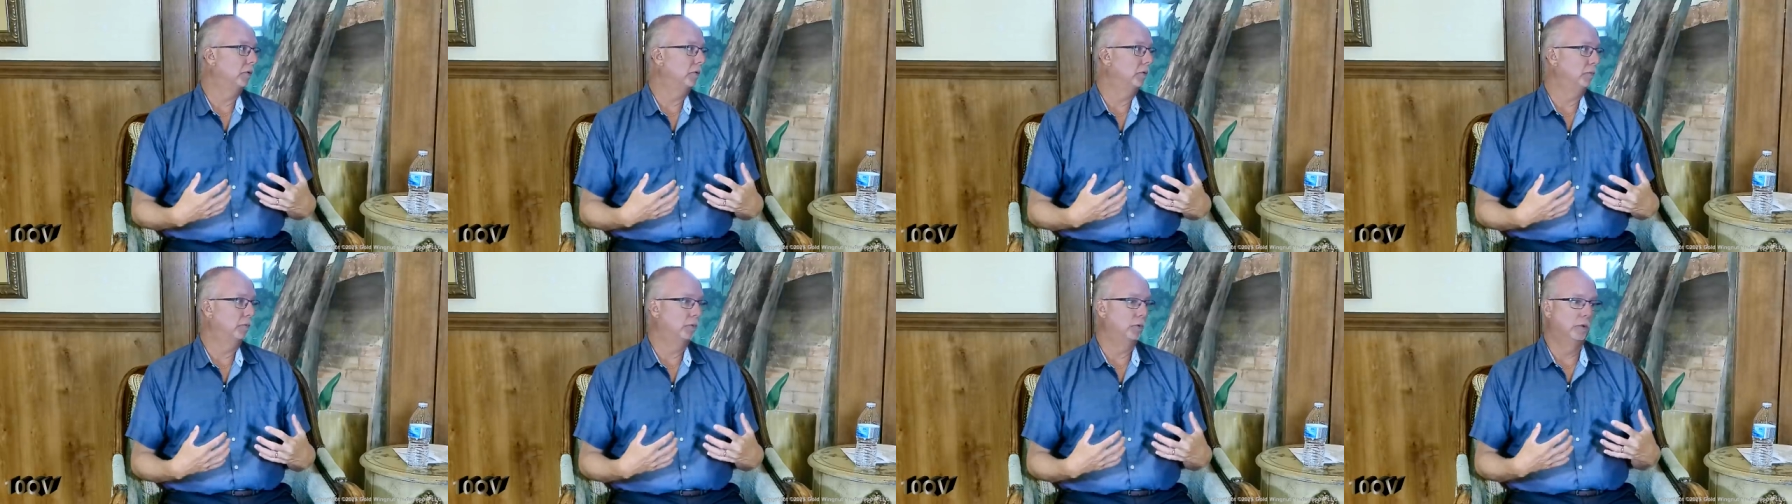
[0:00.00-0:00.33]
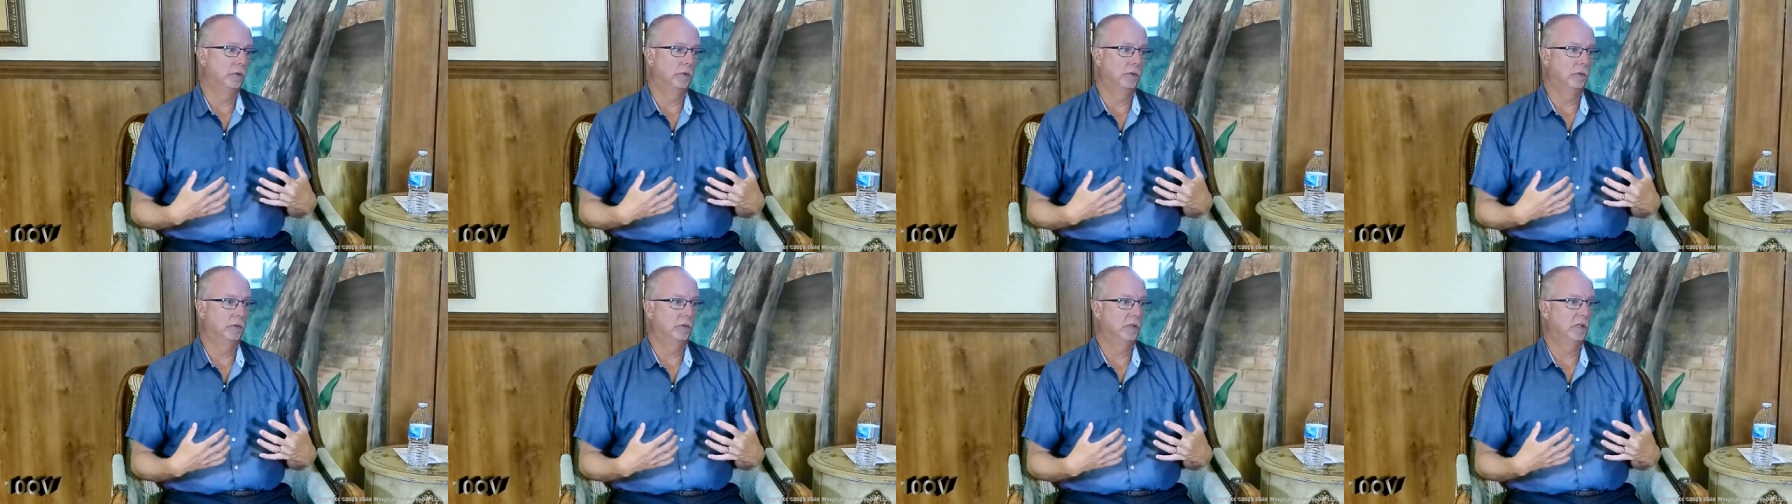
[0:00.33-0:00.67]

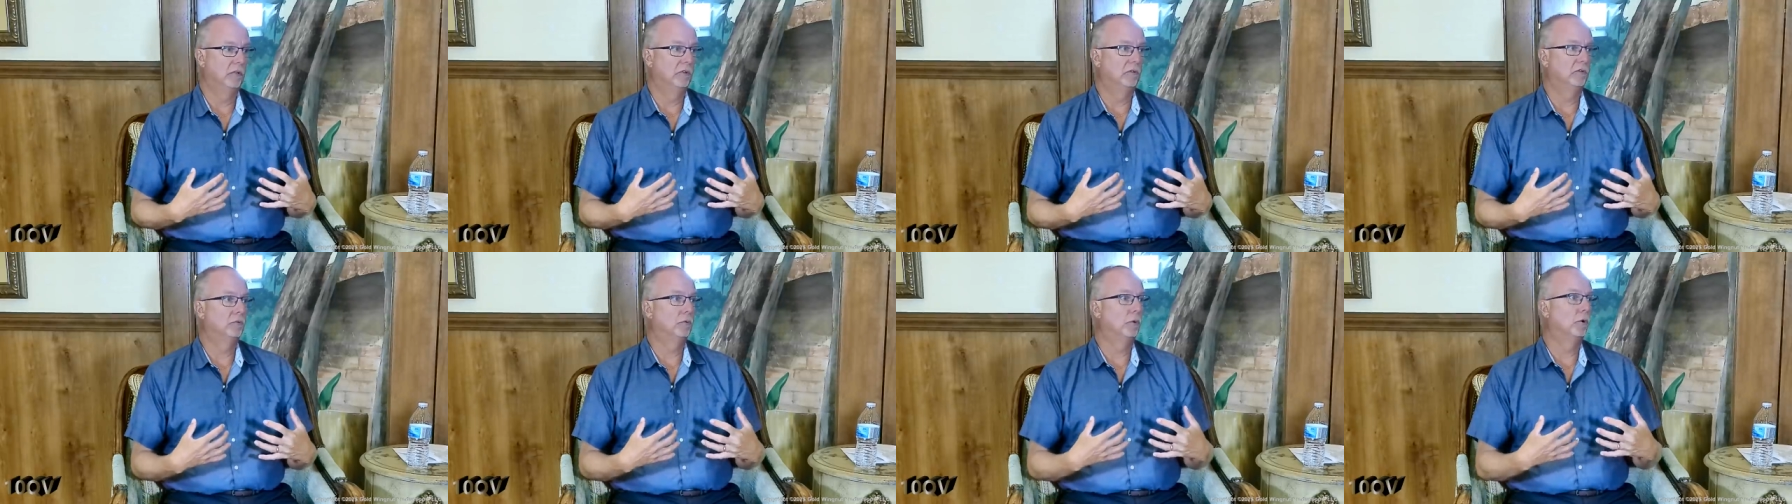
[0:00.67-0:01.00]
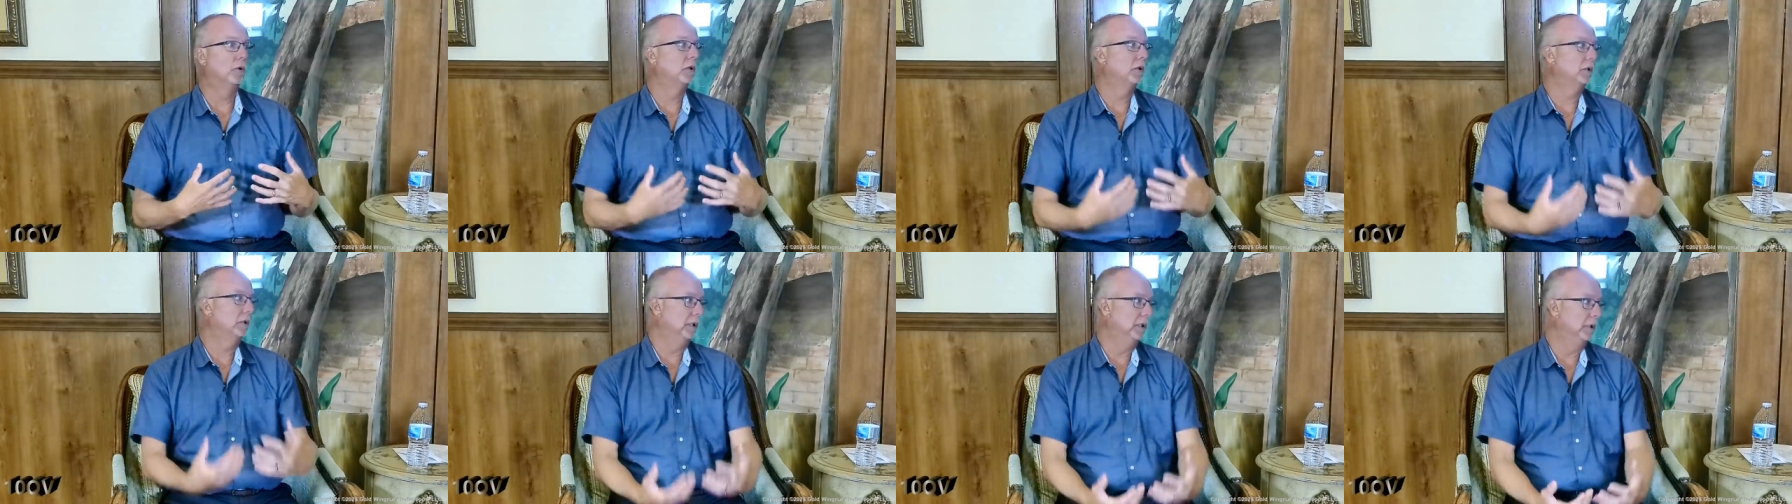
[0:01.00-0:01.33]
were
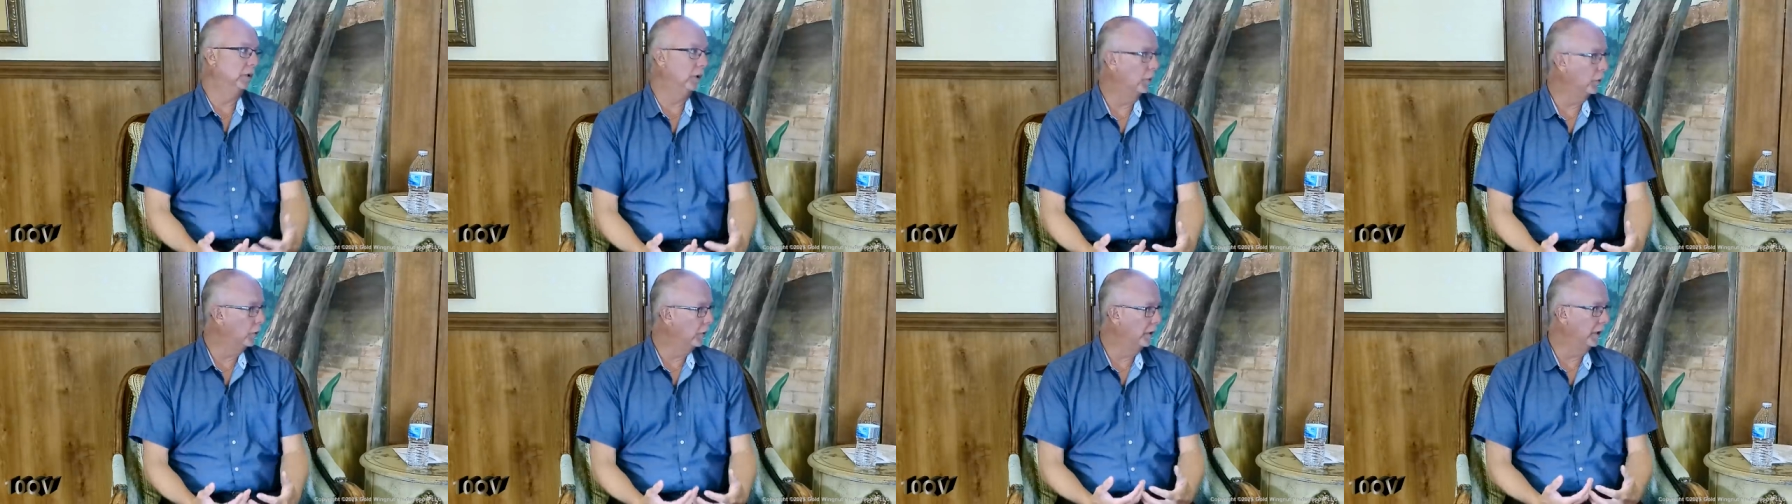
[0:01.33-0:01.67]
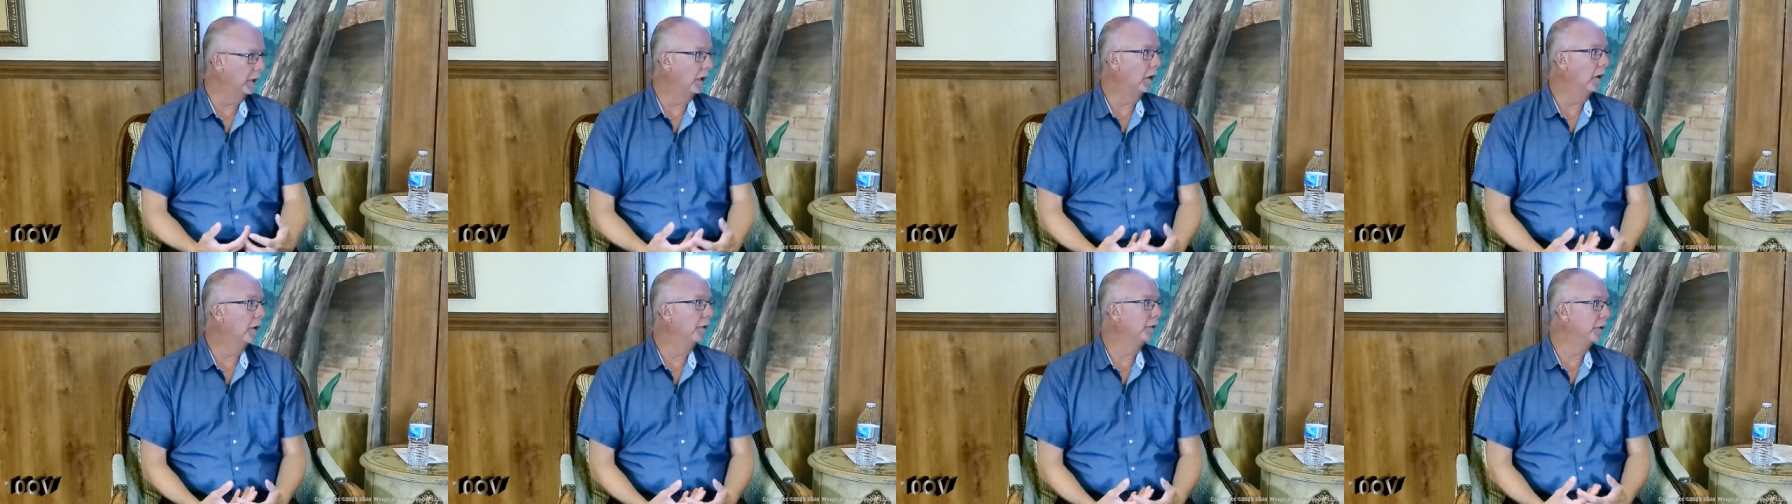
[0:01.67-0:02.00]
historically lower than
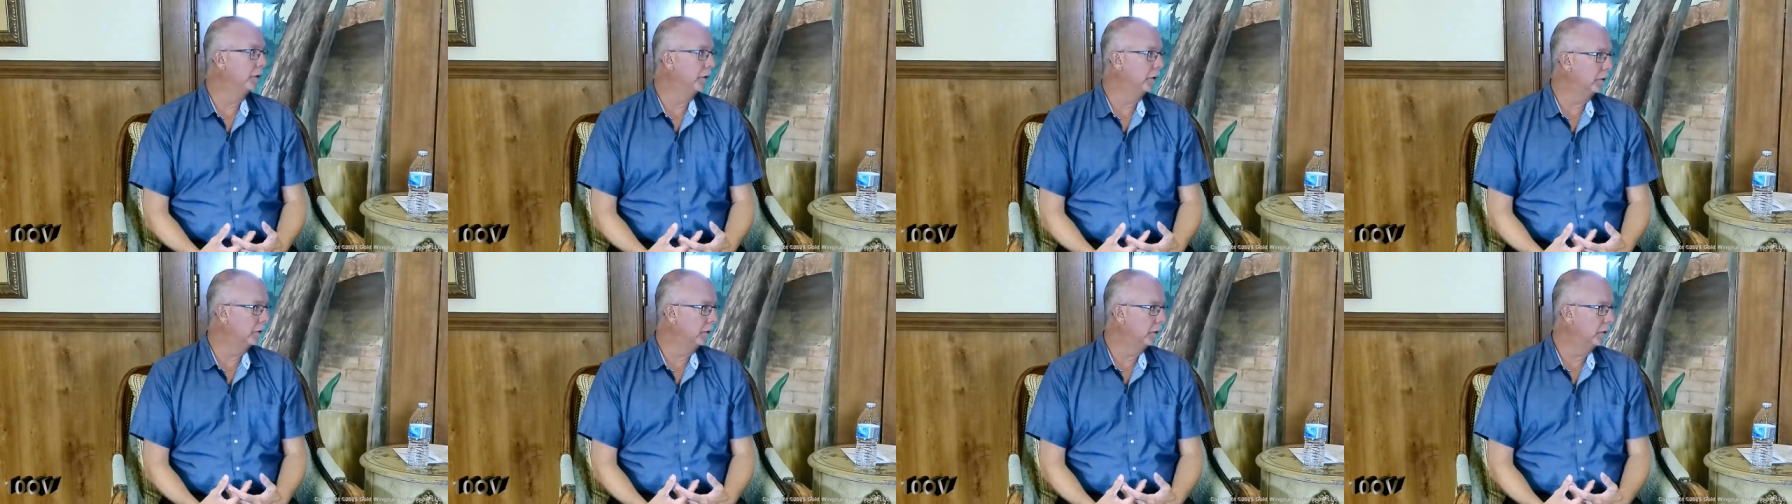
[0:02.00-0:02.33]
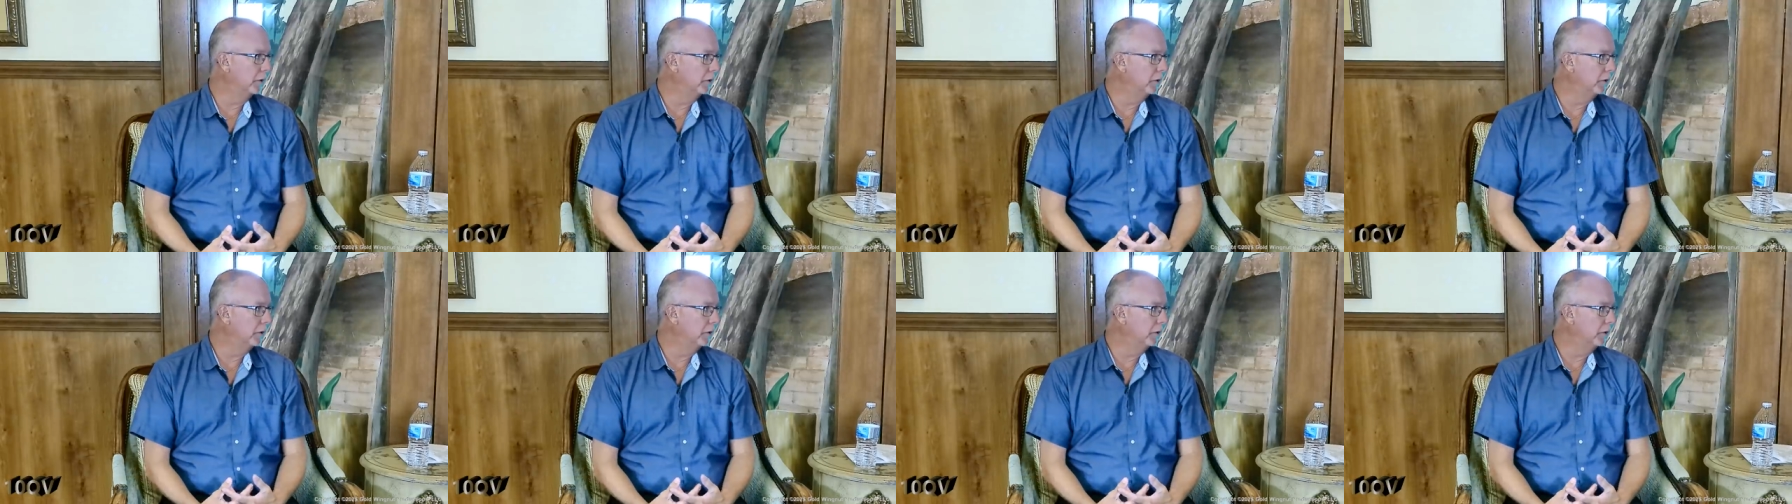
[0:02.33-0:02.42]
other